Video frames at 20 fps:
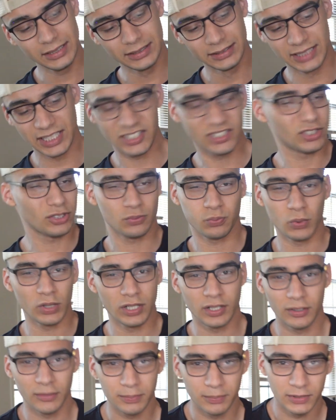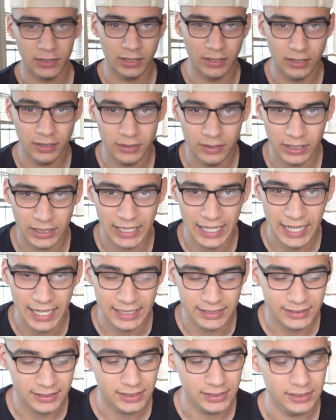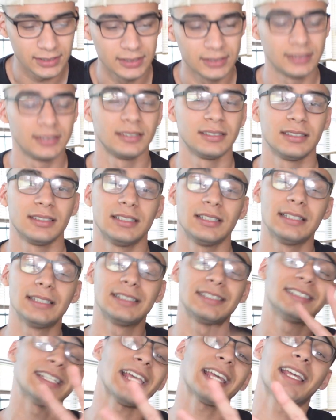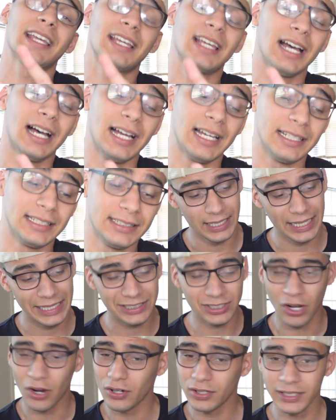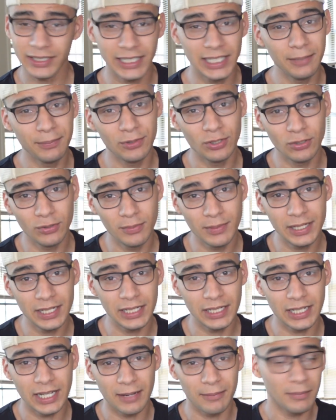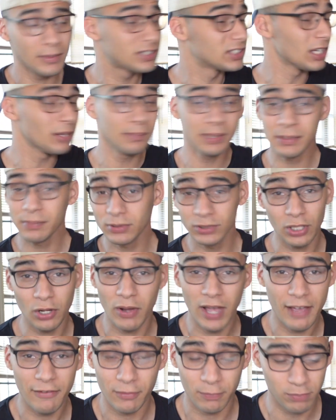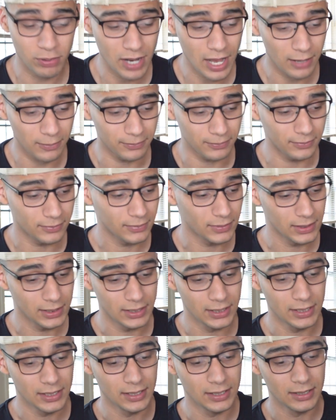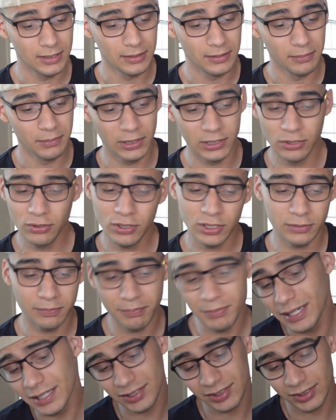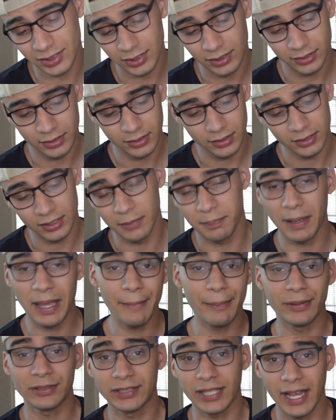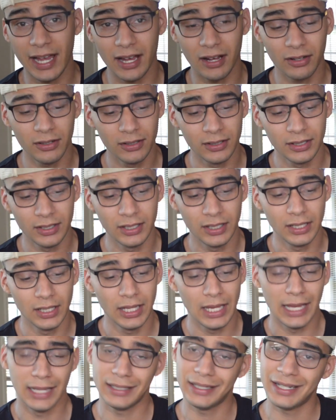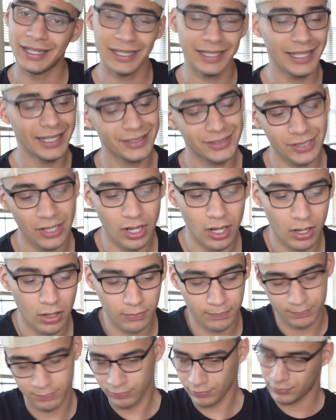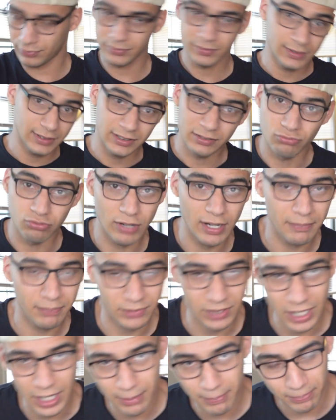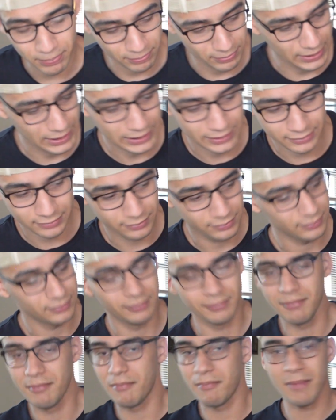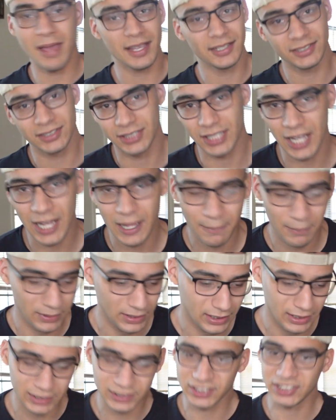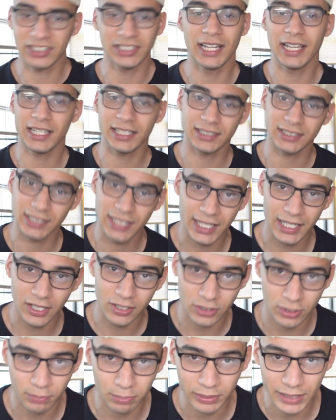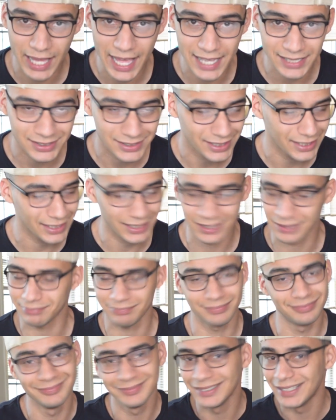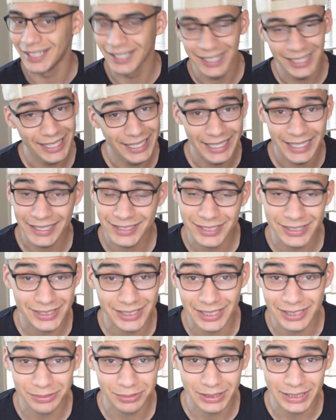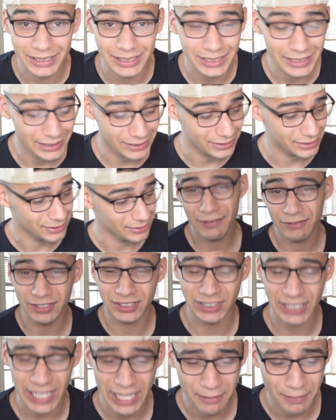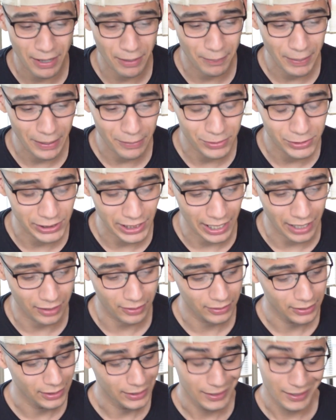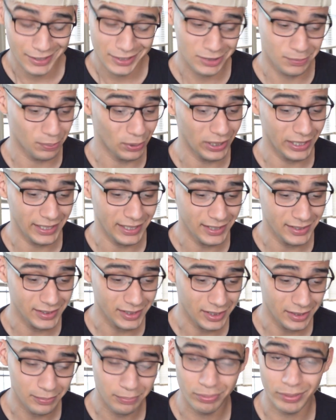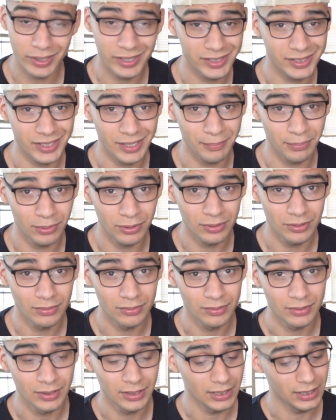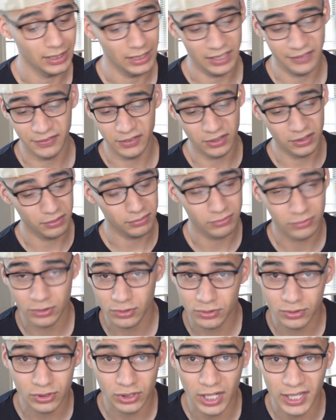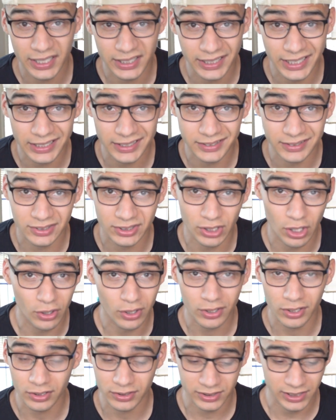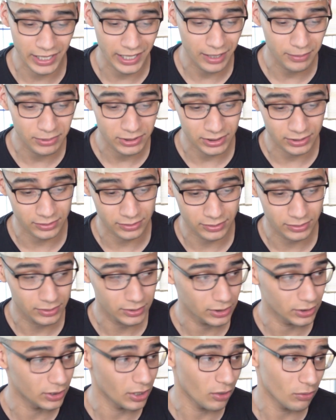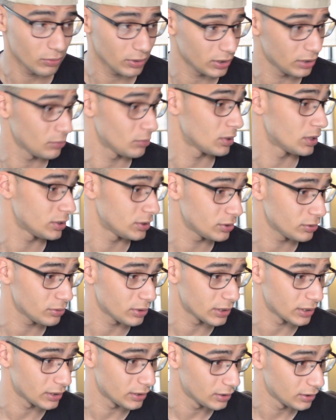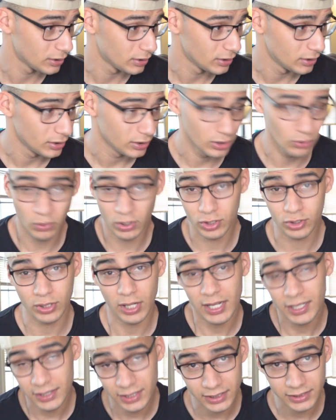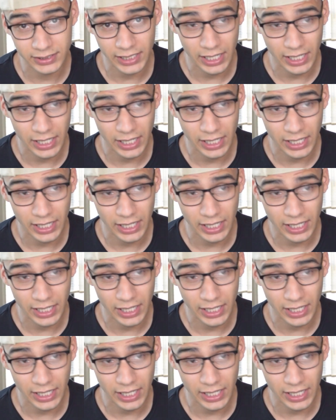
that's just one of the cons. Second con, it's hard to keep the humidity up. Some people don't have a problem, but you could mist the paper towel and then it gets all ripped up and messed up, and then the snake is laying on the plastic. It just is what it is. I have to say about paper towel, it's pretty easy, pretty simple. If you're trying to get started on tubs and you don't really want to do you want to try things